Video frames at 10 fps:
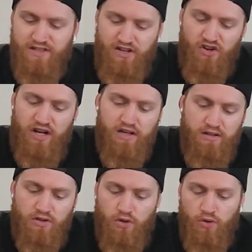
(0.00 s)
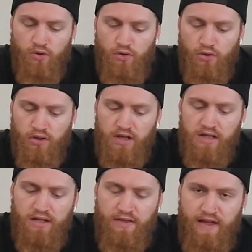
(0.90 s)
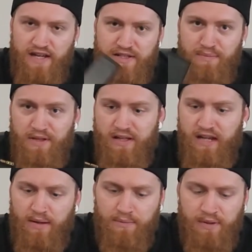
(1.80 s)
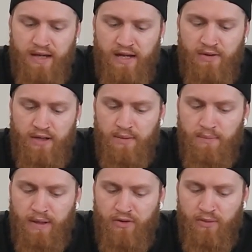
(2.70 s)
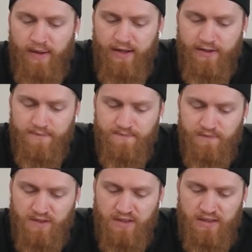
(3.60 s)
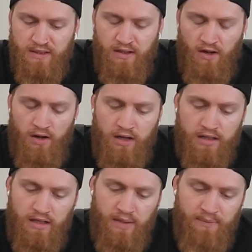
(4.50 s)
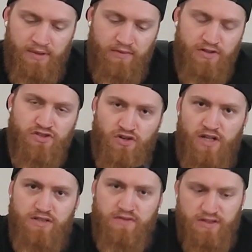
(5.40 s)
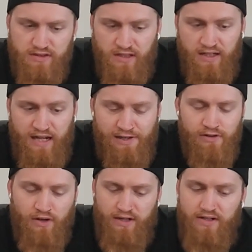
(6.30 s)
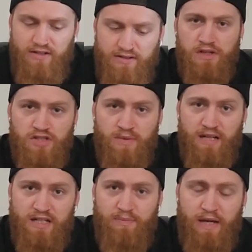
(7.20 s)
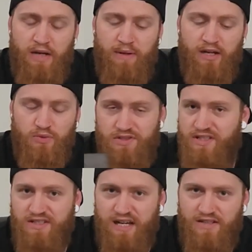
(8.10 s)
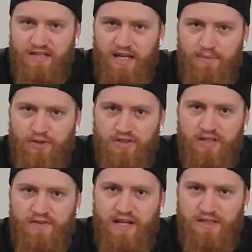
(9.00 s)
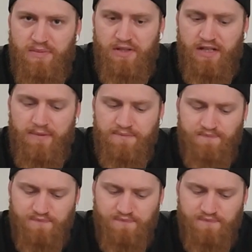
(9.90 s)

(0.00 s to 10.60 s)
is the Nightcore 1000 milliamp hour battery bank. I can't believe the size of this and how light it is. So my last power bank was the exact same, 10,000 milliamp,